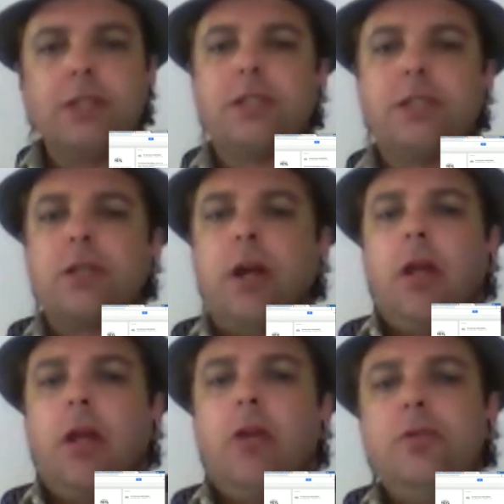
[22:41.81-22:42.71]
to start
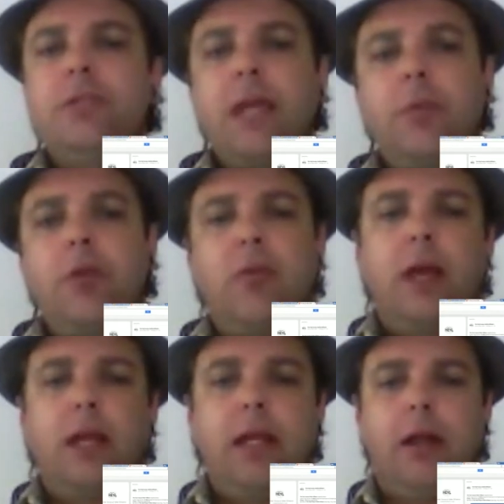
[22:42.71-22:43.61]
a new segment
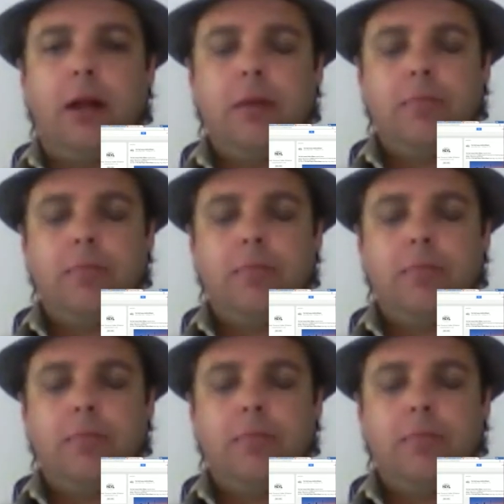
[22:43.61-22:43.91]
right here,